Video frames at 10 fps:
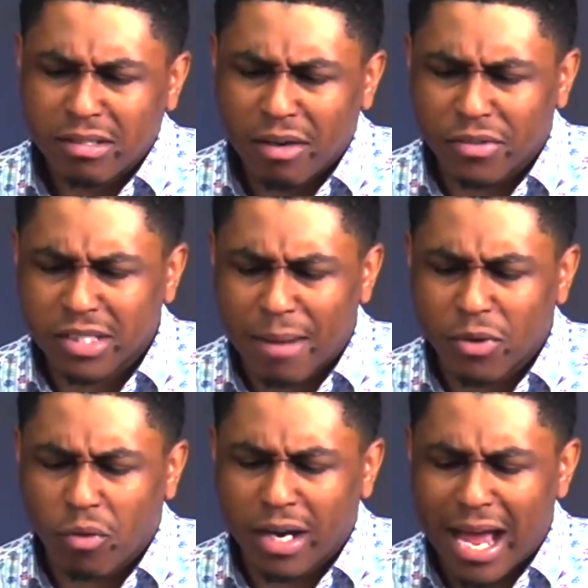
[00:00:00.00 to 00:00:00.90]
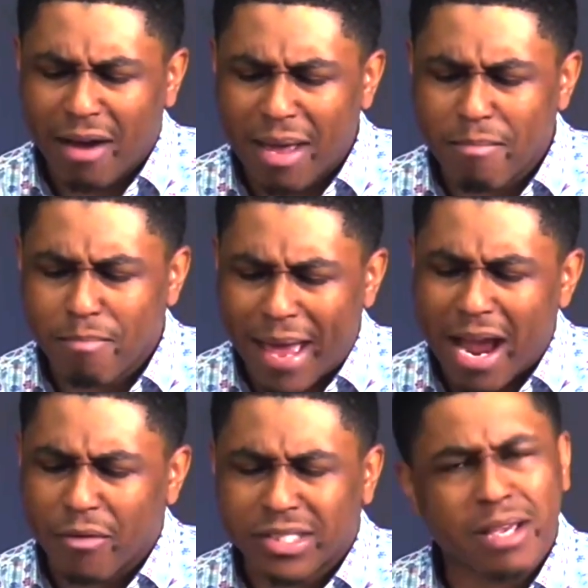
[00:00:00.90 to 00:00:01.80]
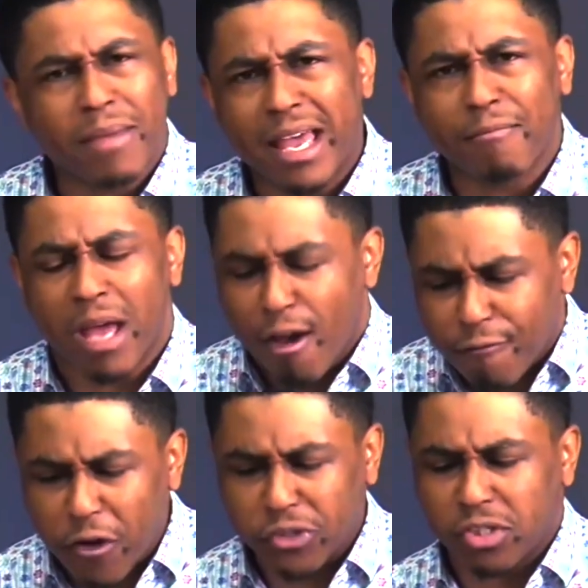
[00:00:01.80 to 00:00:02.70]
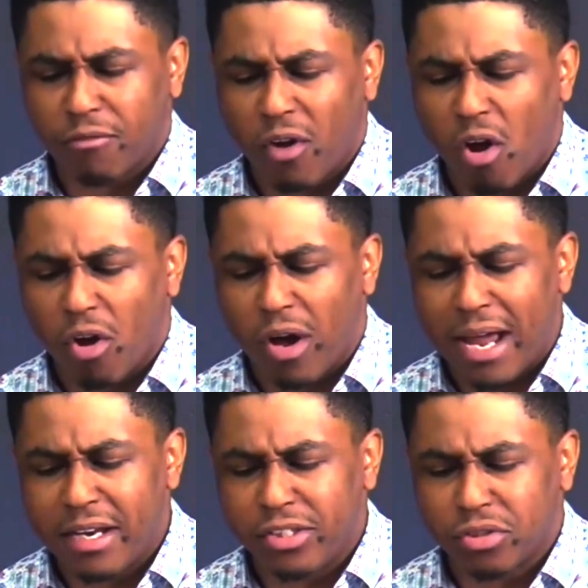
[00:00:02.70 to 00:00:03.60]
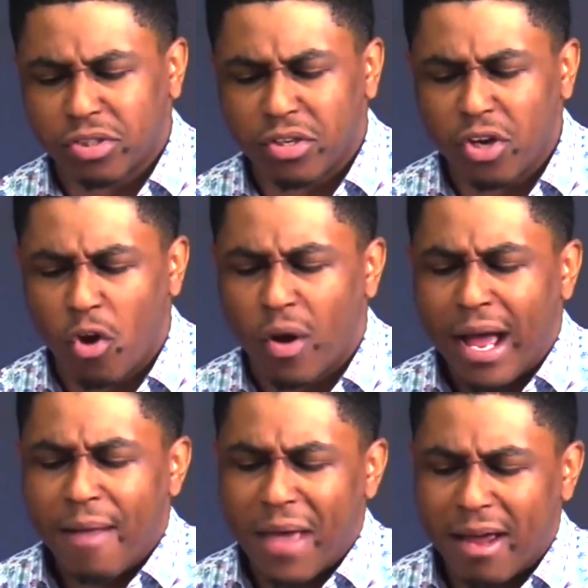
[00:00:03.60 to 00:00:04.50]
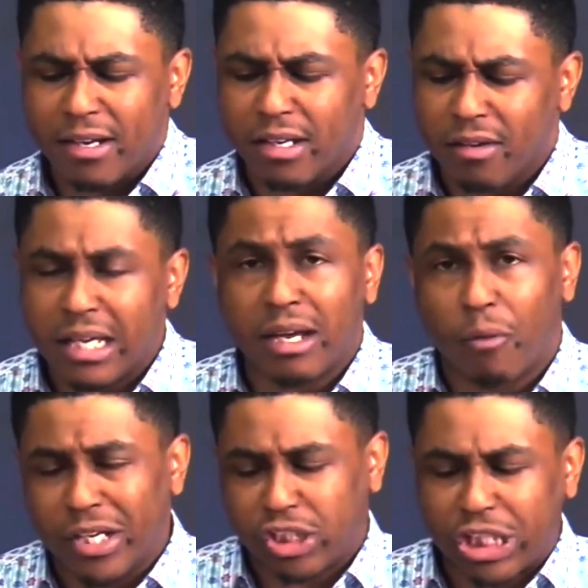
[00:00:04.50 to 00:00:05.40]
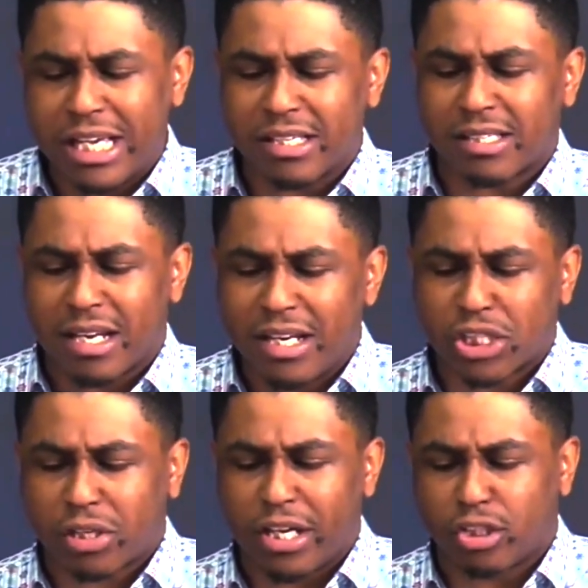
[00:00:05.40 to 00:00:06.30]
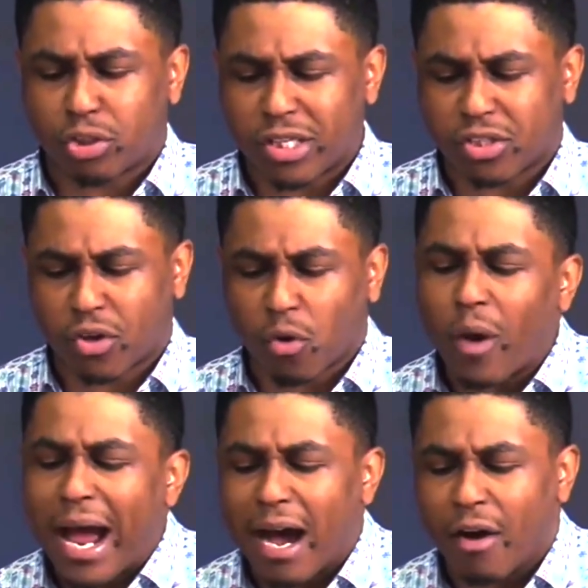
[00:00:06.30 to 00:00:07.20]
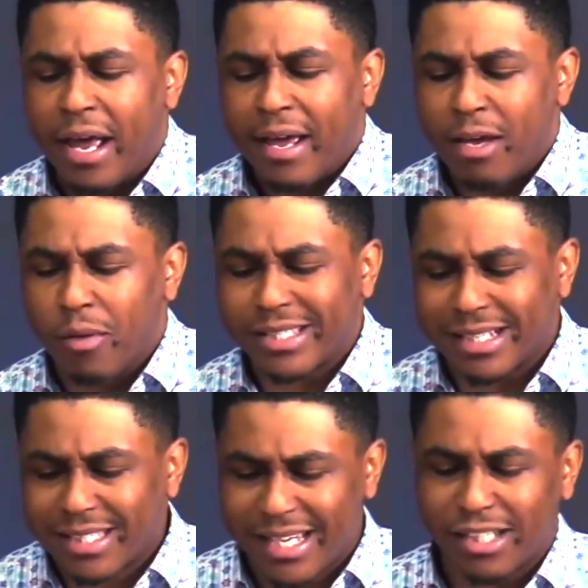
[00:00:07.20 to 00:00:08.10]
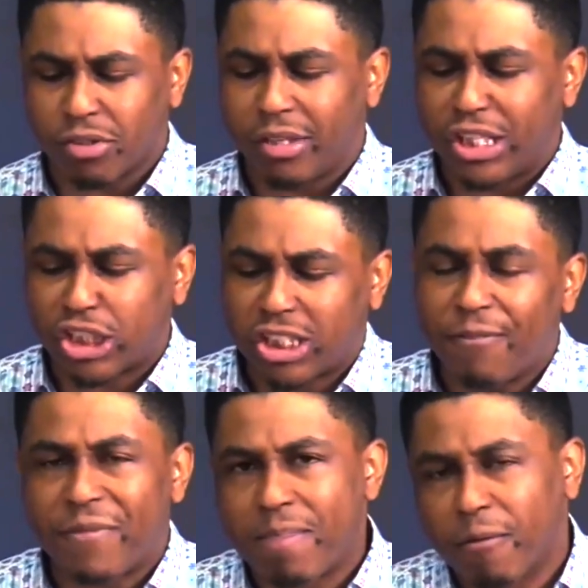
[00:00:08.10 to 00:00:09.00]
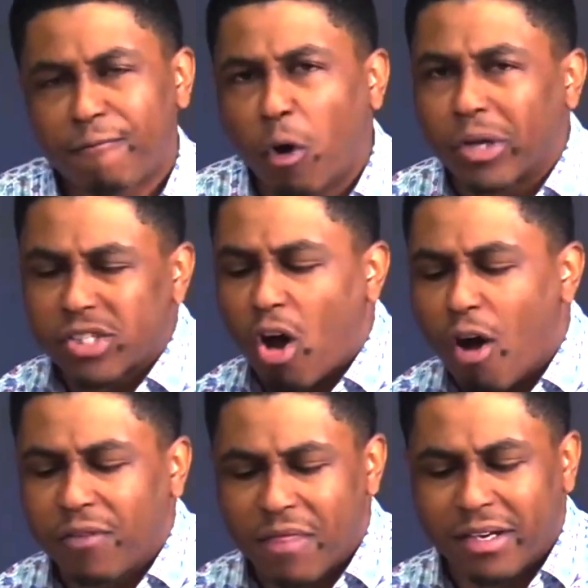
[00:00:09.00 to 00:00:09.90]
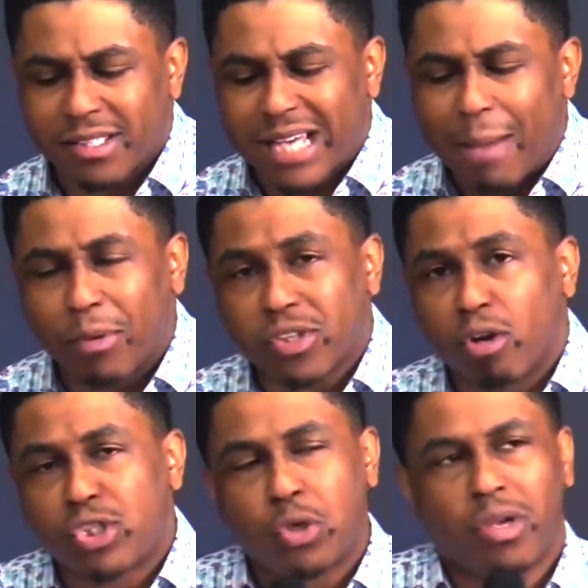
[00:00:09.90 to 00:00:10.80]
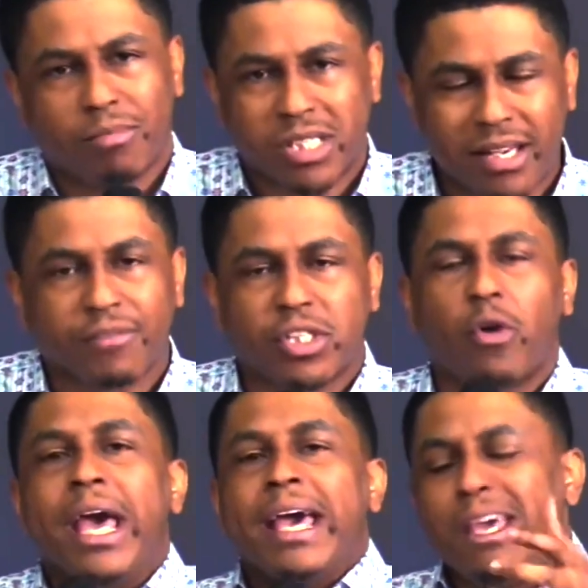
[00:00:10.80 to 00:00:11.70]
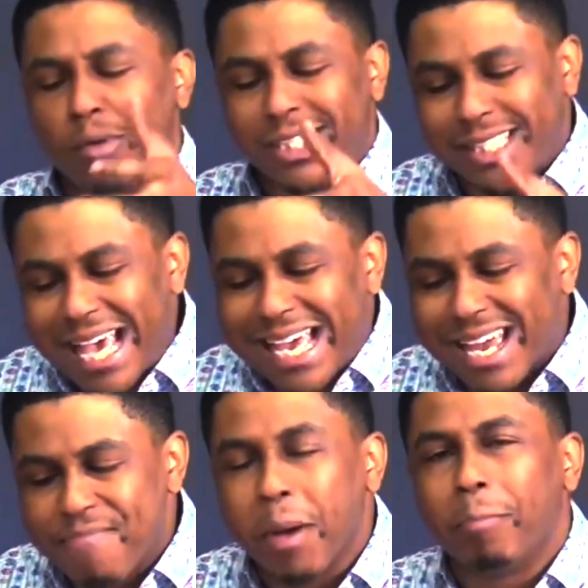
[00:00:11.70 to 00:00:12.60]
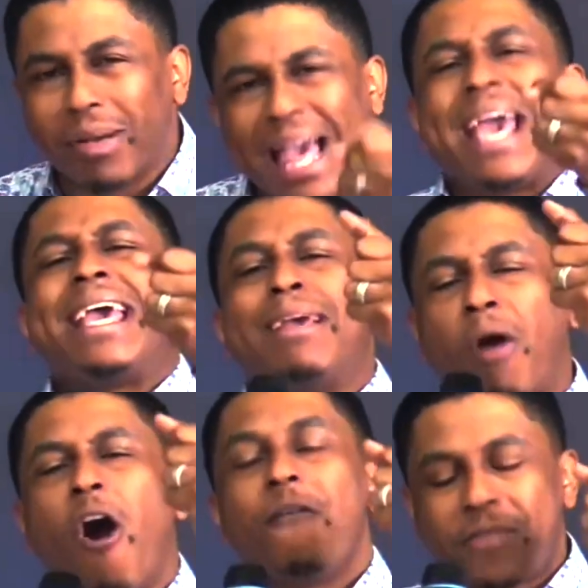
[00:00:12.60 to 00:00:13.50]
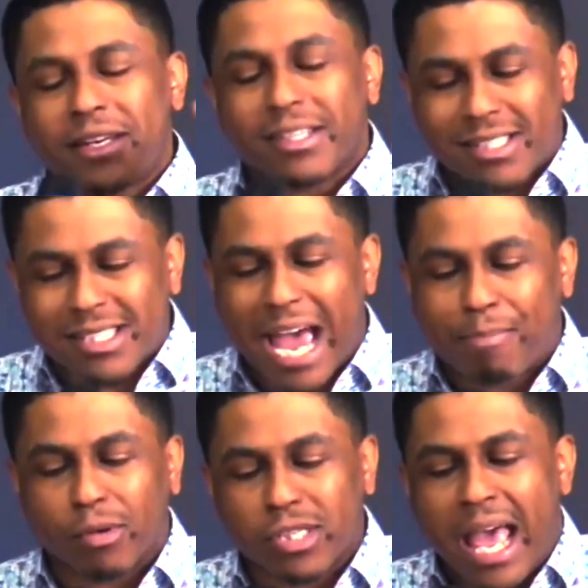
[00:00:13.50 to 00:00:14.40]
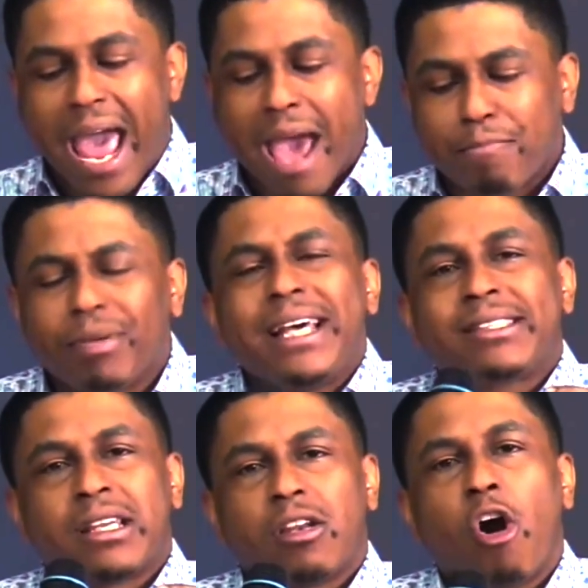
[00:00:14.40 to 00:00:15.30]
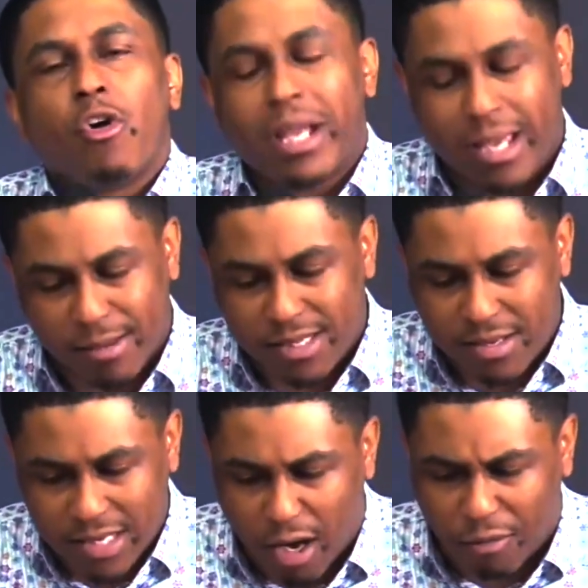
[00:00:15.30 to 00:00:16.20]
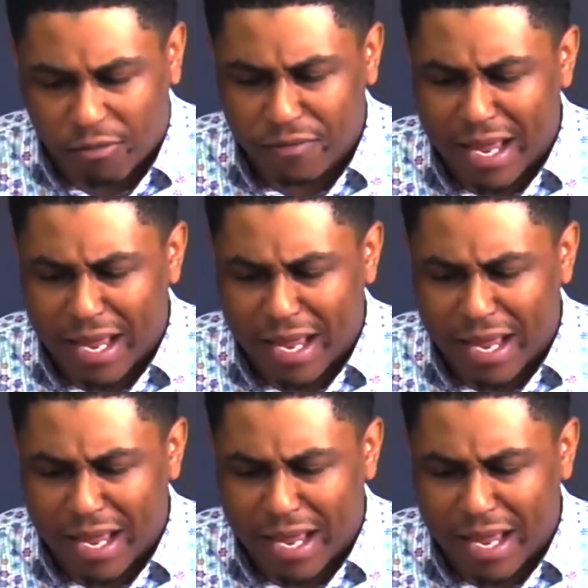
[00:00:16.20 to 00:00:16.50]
You ever stop to wonder how embarrassed he may have been? First of all, I need you to know that when Jesus initially addressed the crowd, he was intentionally shifting the focus off of the disciples onto himself. So he was taking the blame off the disciples and placing it on himself.